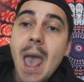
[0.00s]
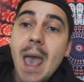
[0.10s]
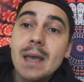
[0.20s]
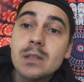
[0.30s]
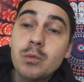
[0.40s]

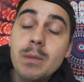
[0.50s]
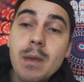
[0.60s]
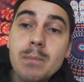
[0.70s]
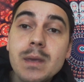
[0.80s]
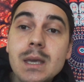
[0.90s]
and we
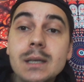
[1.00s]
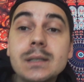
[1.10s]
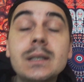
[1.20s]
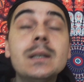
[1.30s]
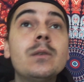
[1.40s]
may be
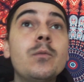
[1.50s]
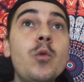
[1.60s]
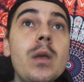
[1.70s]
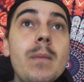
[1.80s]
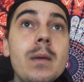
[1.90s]
uh,
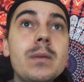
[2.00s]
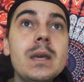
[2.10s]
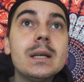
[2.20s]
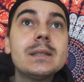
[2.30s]
we may be